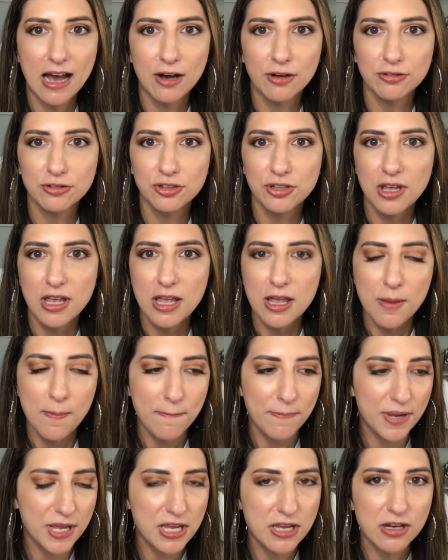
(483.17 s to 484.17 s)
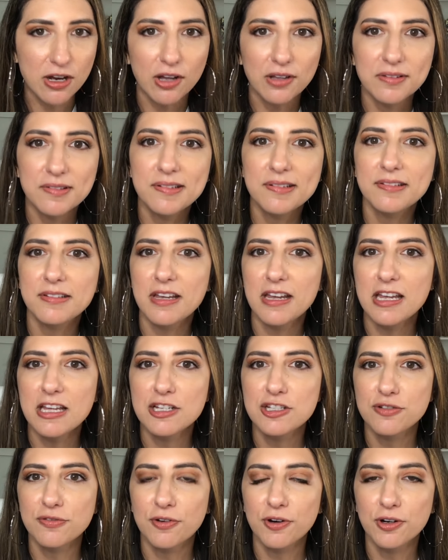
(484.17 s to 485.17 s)
out, being on
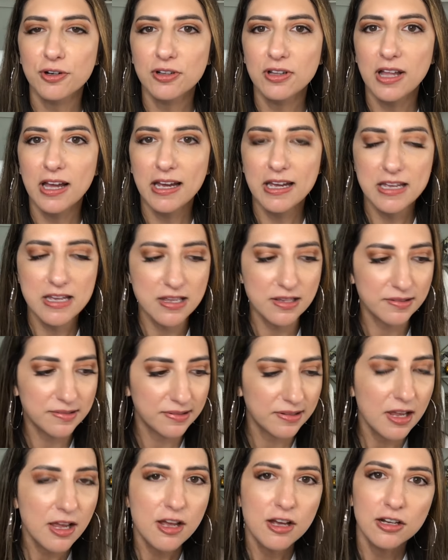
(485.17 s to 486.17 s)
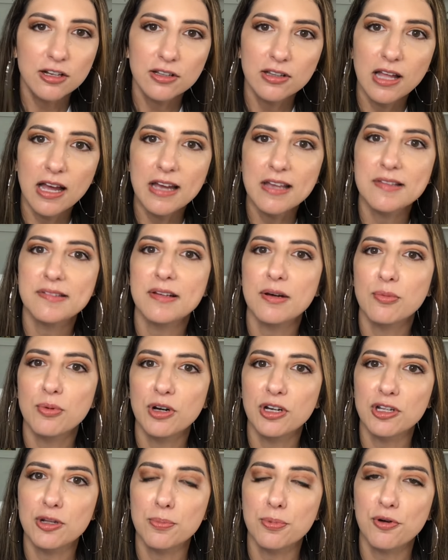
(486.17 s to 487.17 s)
stage for clients that
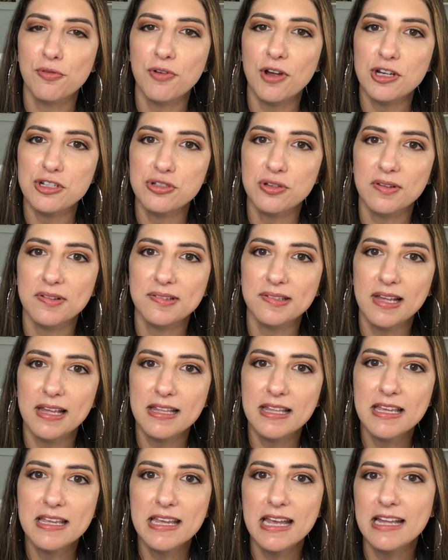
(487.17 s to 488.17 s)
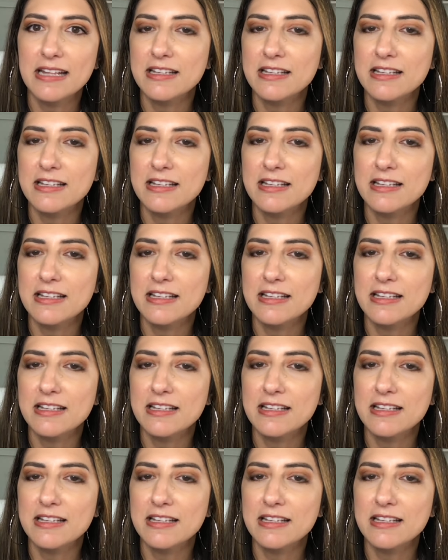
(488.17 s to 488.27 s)
work in a professional setting,